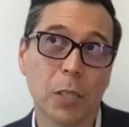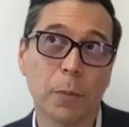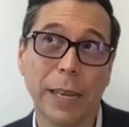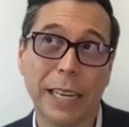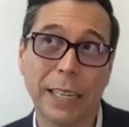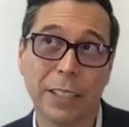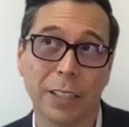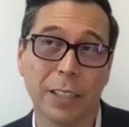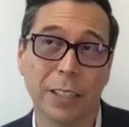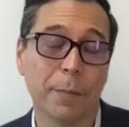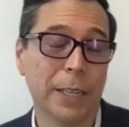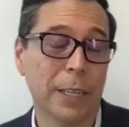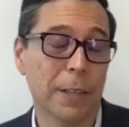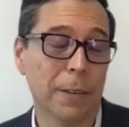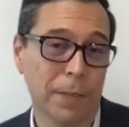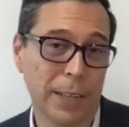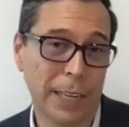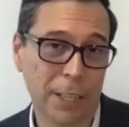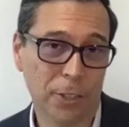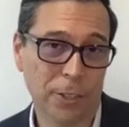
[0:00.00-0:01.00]
based on
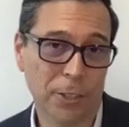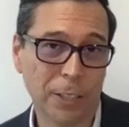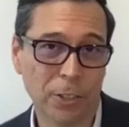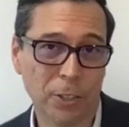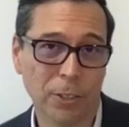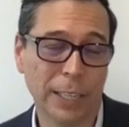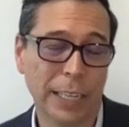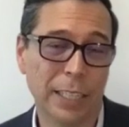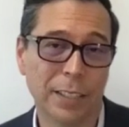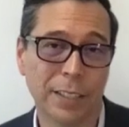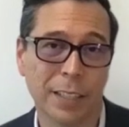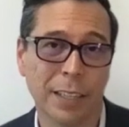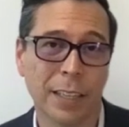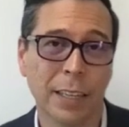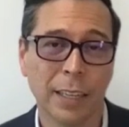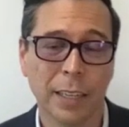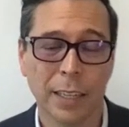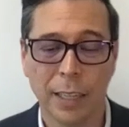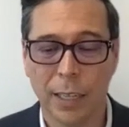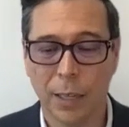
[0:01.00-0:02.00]
manufacturing trends
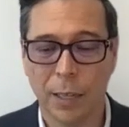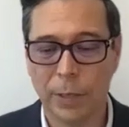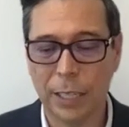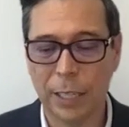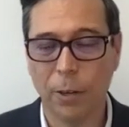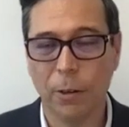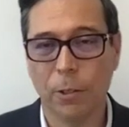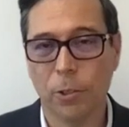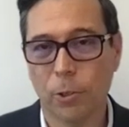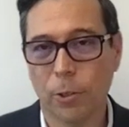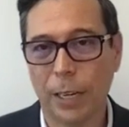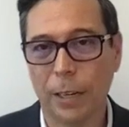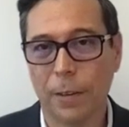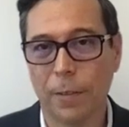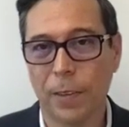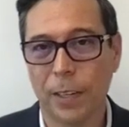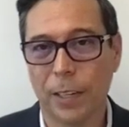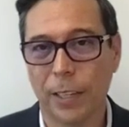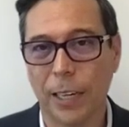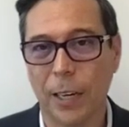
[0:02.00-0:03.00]
we go try to
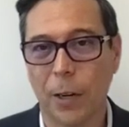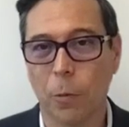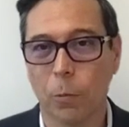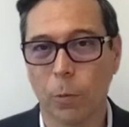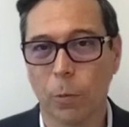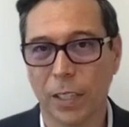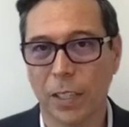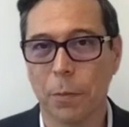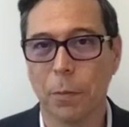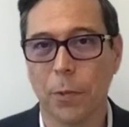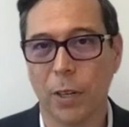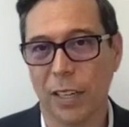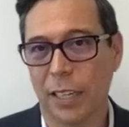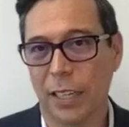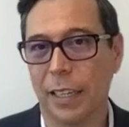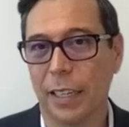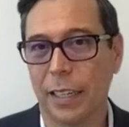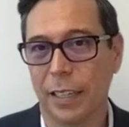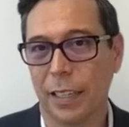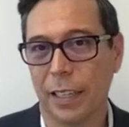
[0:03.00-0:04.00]
figure out where the
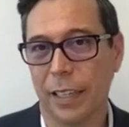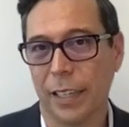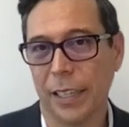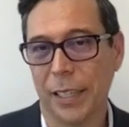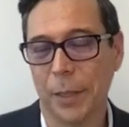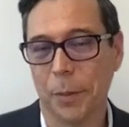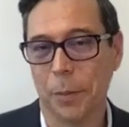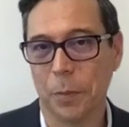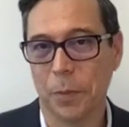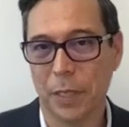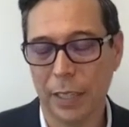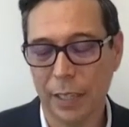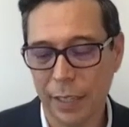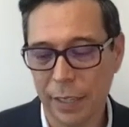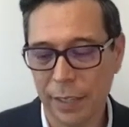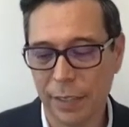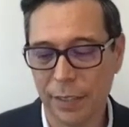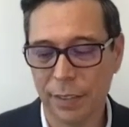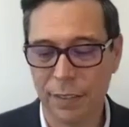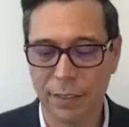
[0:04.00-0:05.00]
market um,
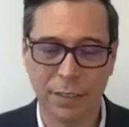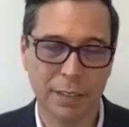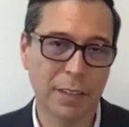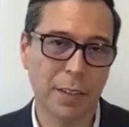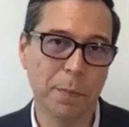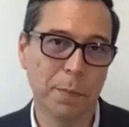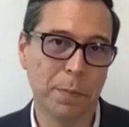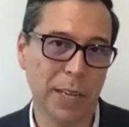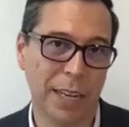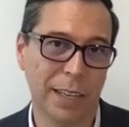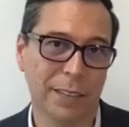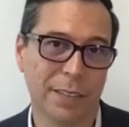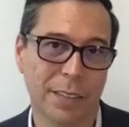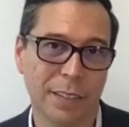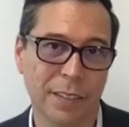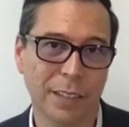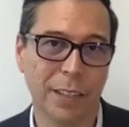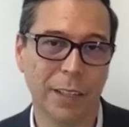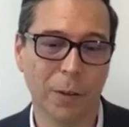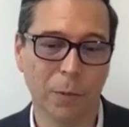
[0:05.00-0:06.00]
is the
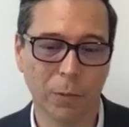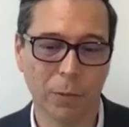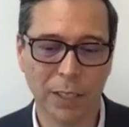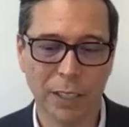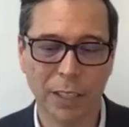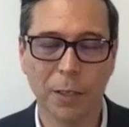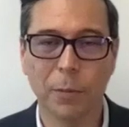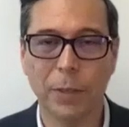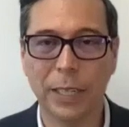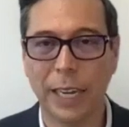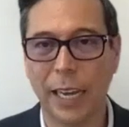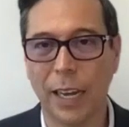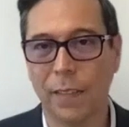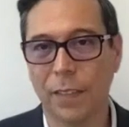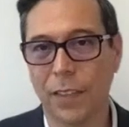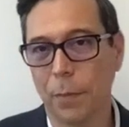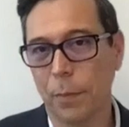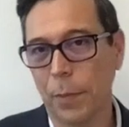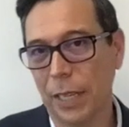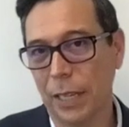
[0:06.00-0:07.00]
best you know where can we
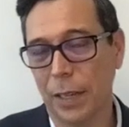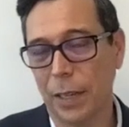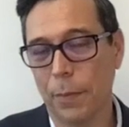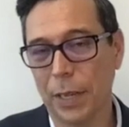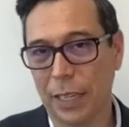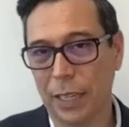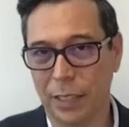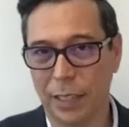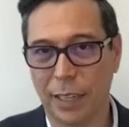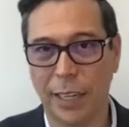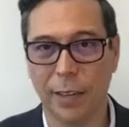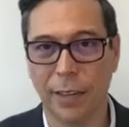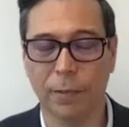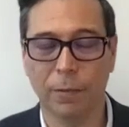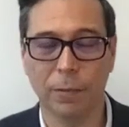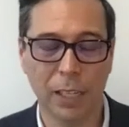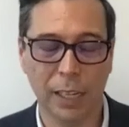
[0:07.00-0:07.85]
have the bi- biggest high,